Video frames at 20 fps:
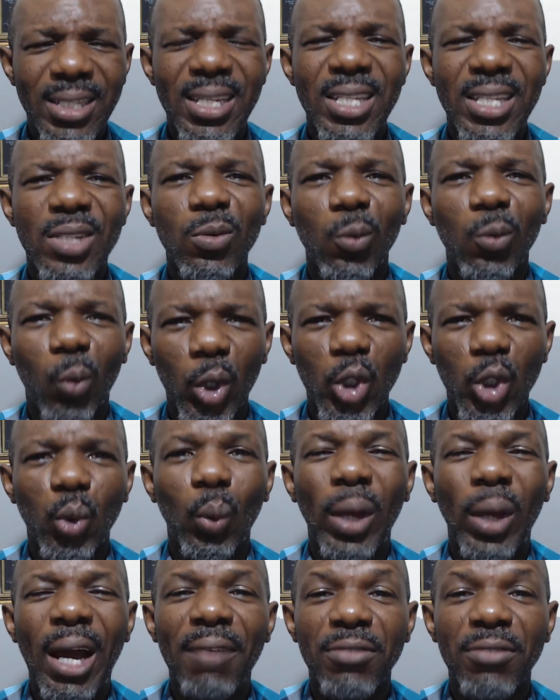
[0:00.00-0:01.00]
is what you will
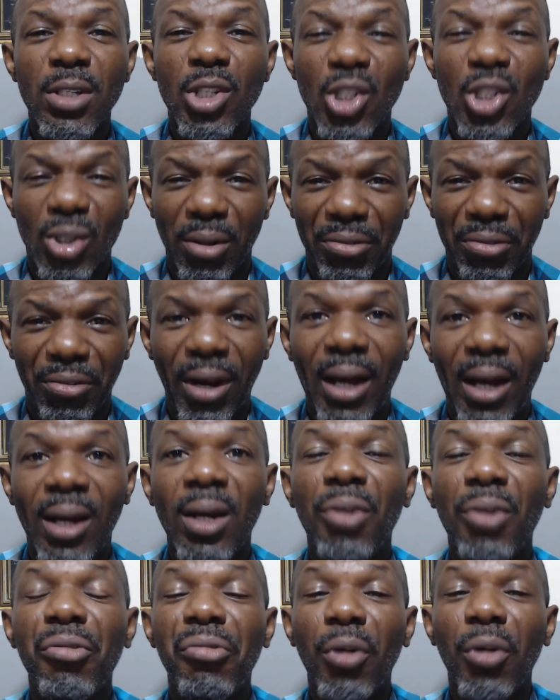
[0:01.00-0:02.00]
have to suffer
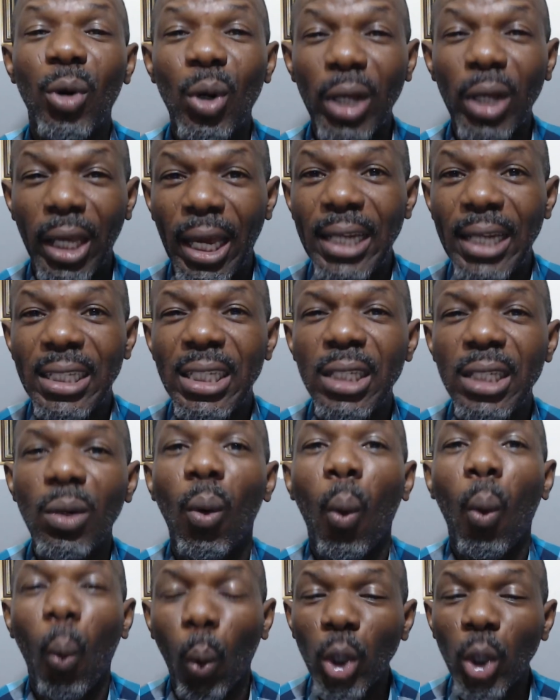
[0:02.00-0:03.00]
for not getting
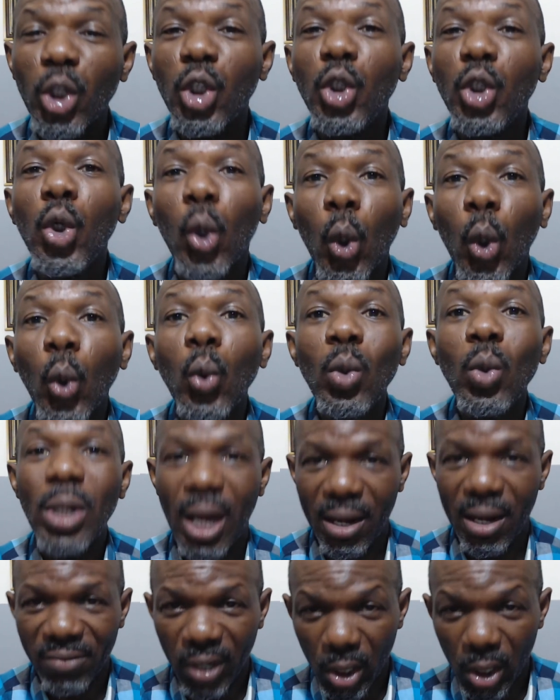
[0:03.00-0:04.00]
what you could
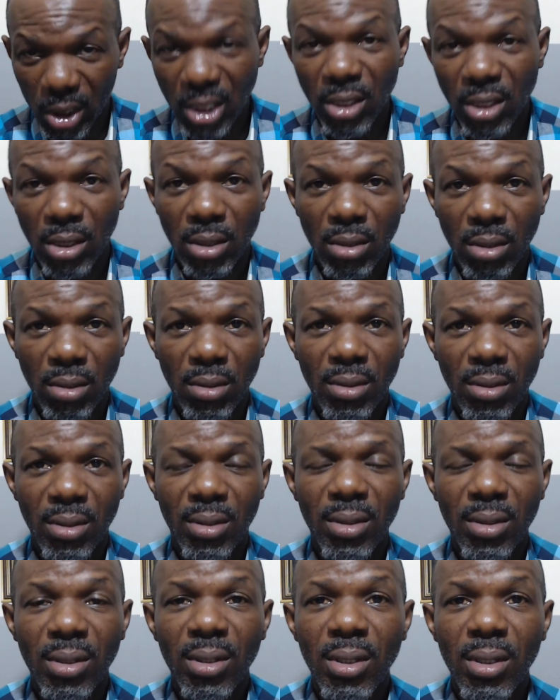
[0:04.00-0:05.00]
have gotten.
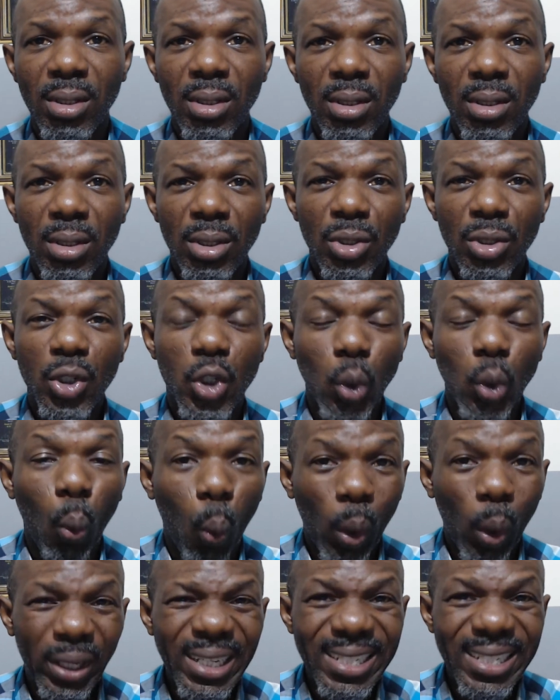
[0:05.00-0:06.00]
So
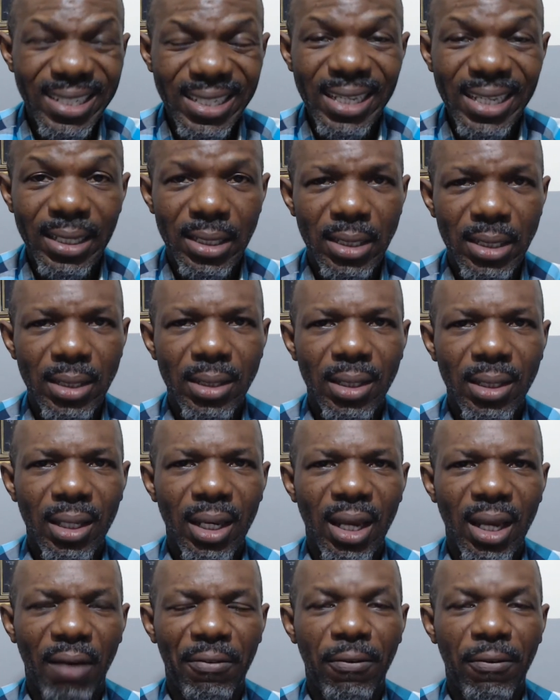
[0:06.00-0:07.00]
what is it
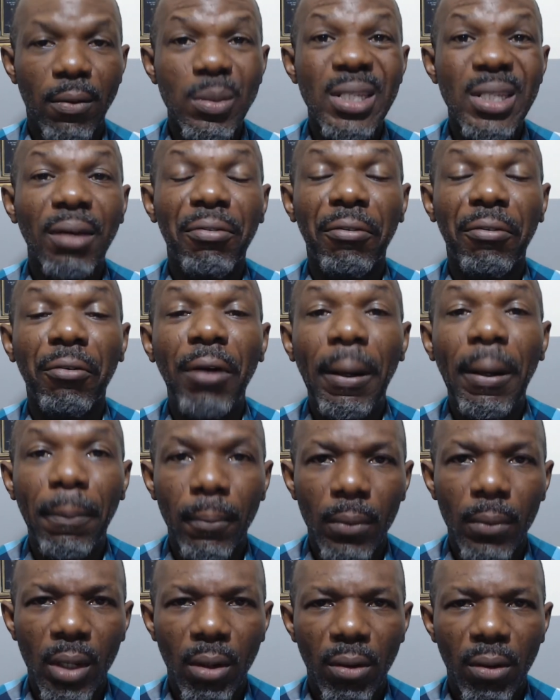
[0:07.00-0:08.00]
that forms the frame
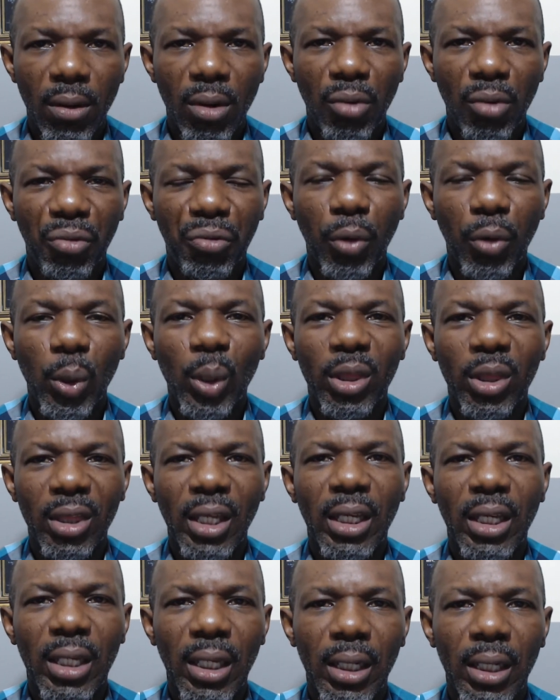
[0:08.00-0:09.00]
for your
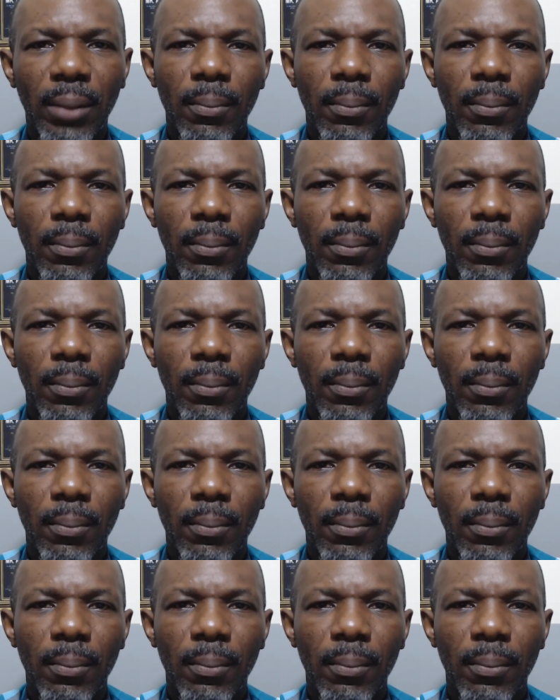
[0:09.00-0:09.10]
thinking?